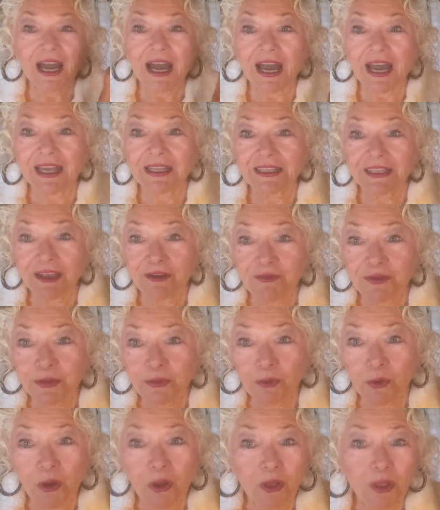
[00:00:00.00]
I love
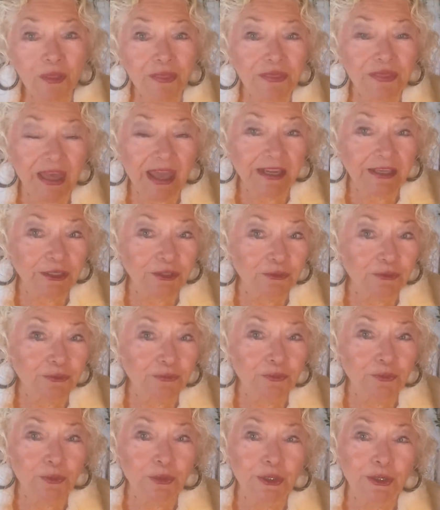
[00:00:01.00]
you all. Thank you
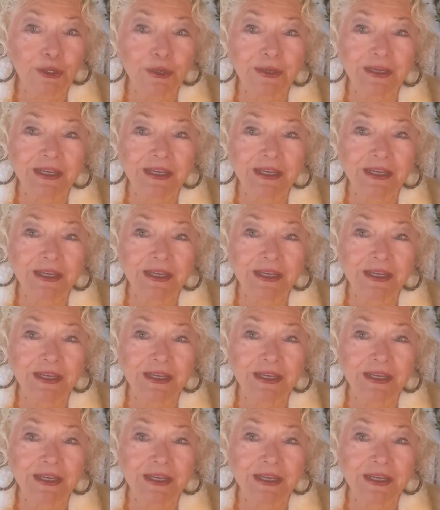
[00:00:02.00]
for